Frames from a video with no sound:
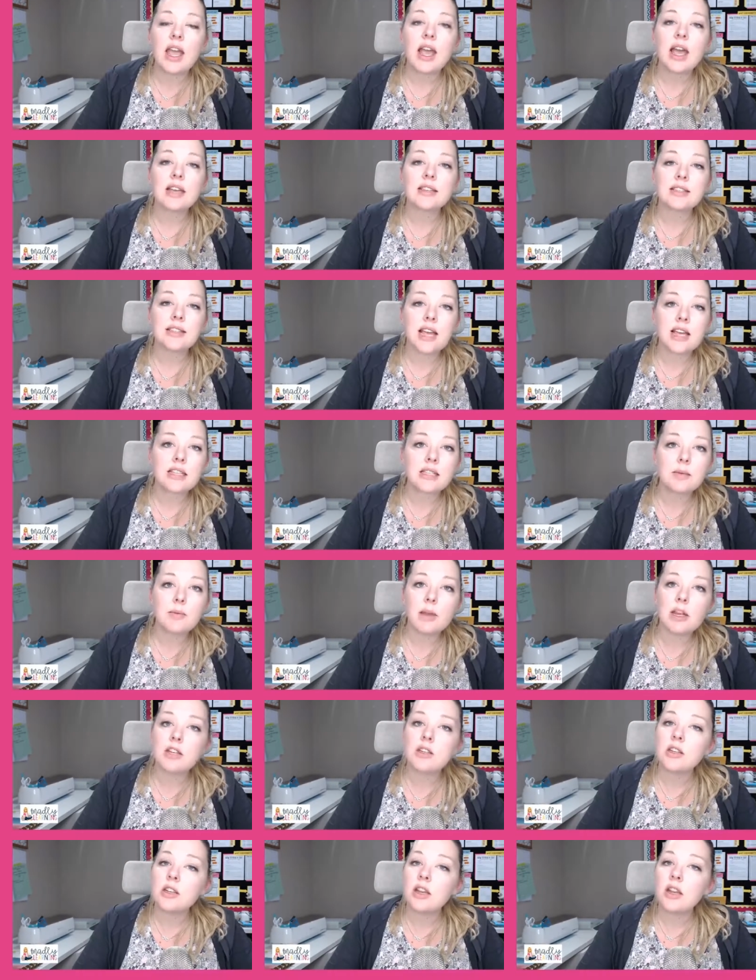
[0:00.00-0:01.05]

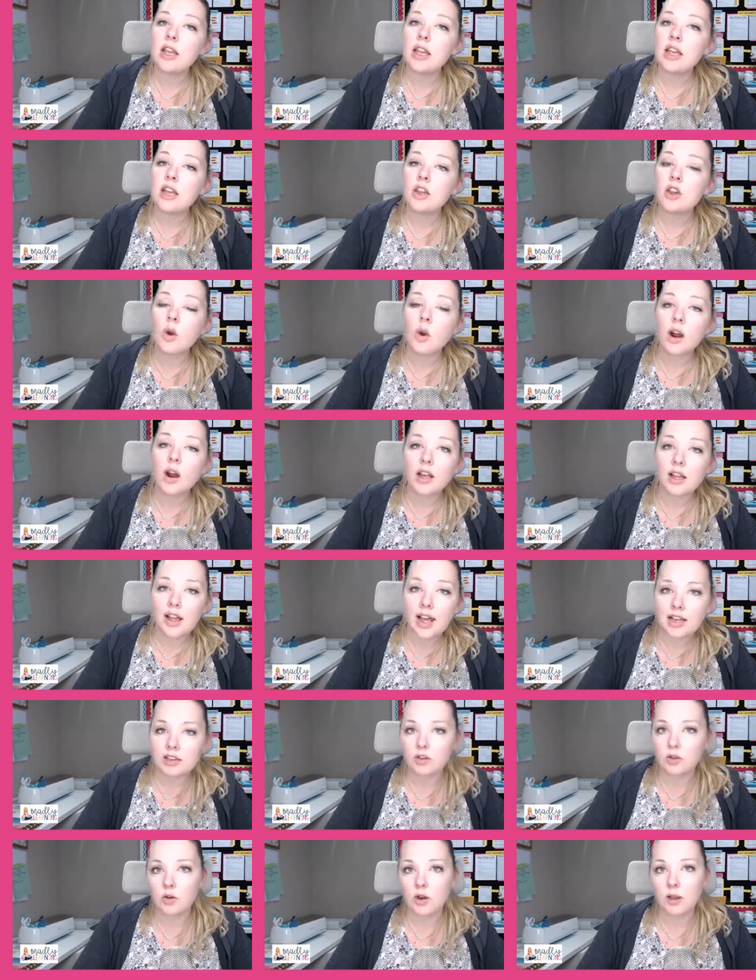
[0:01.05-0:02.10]
assessment in your
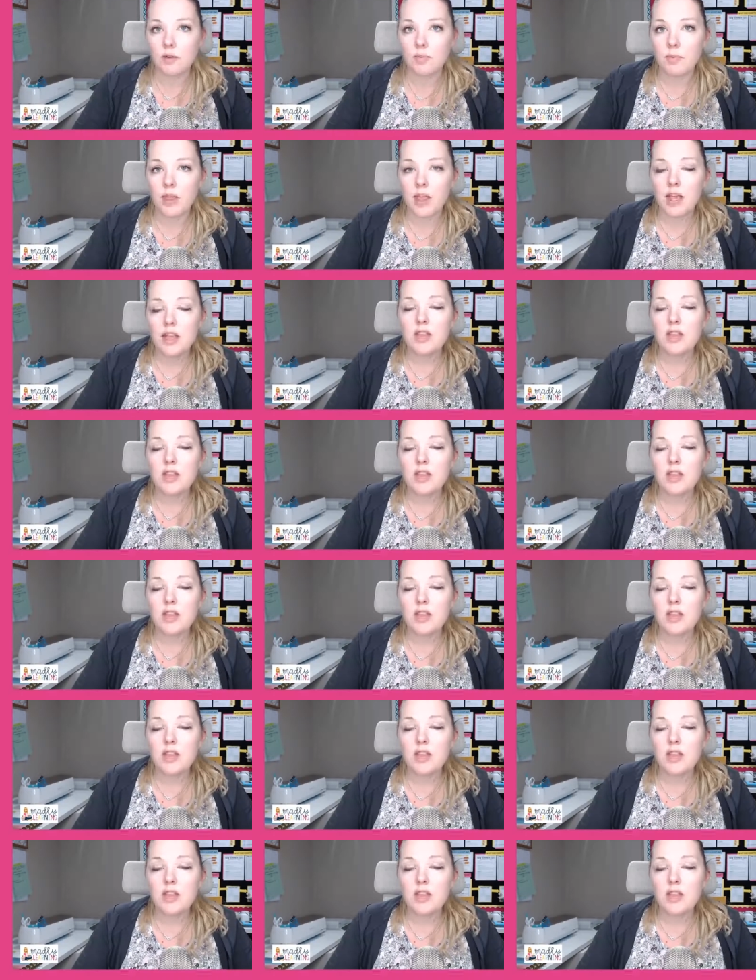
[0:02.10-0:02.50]
classroom.